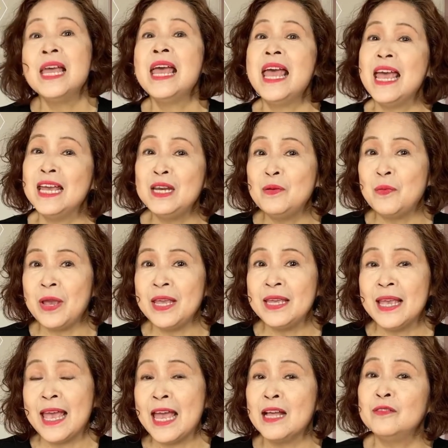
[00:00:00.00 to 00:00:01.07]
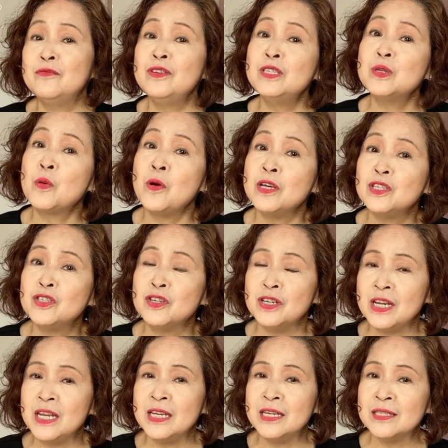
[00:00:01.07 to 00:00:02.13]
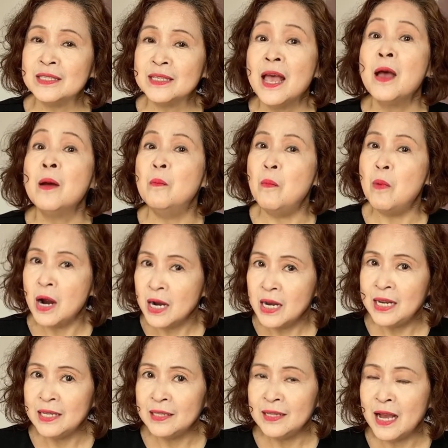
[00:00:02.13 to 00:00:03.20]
Anyway, Elvie's question is Marlyn,